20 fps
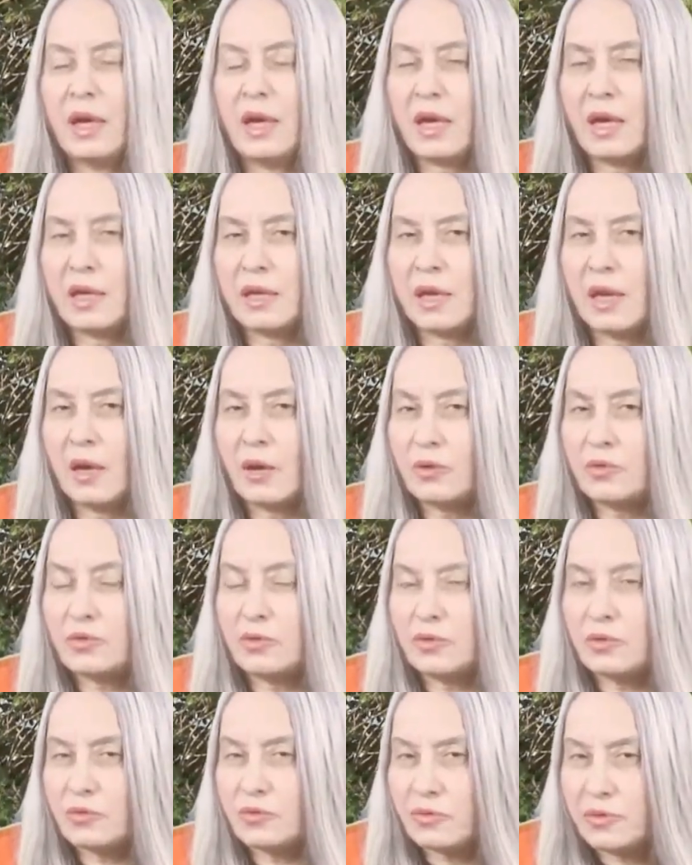and how
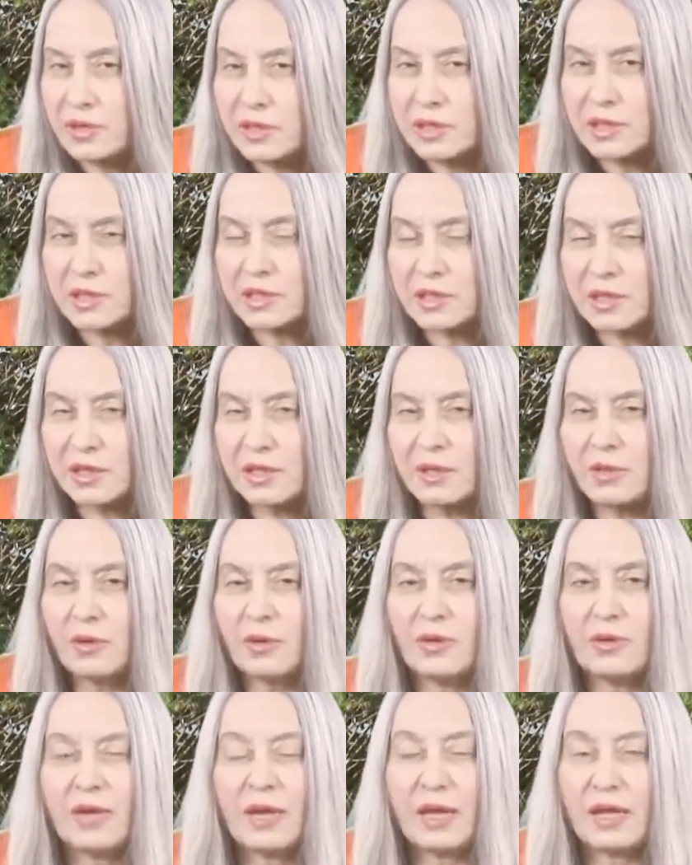to risk
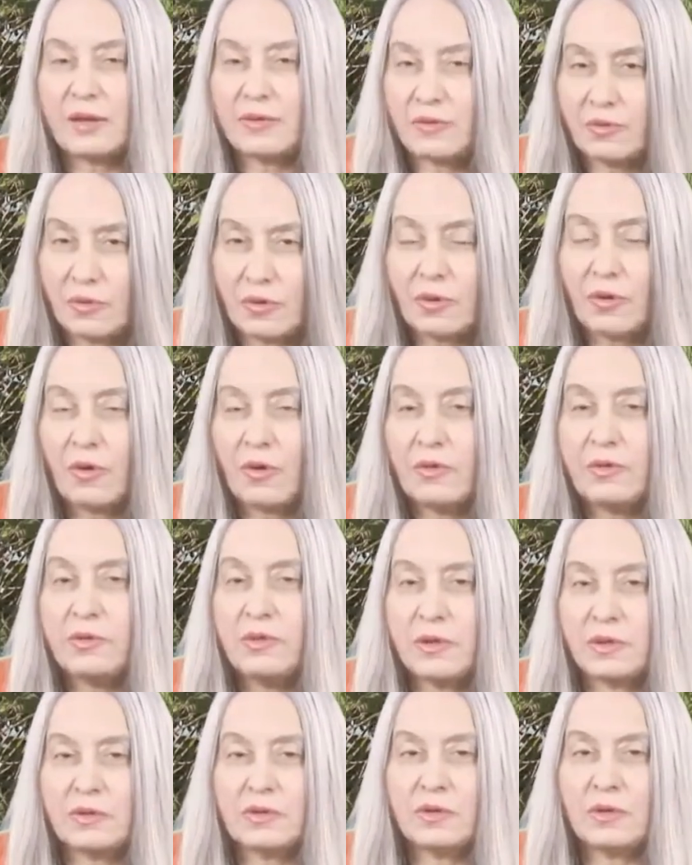your life on
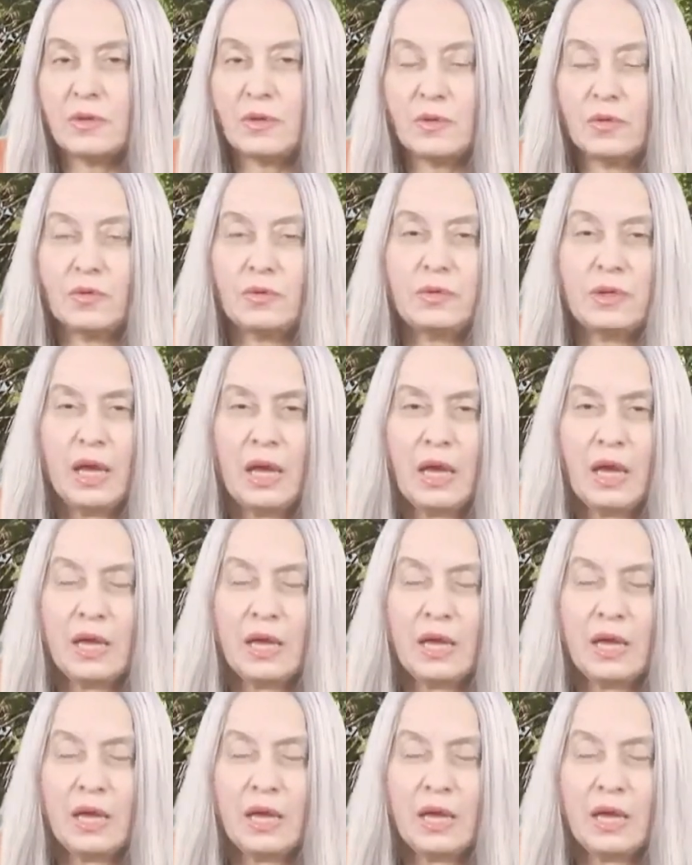the road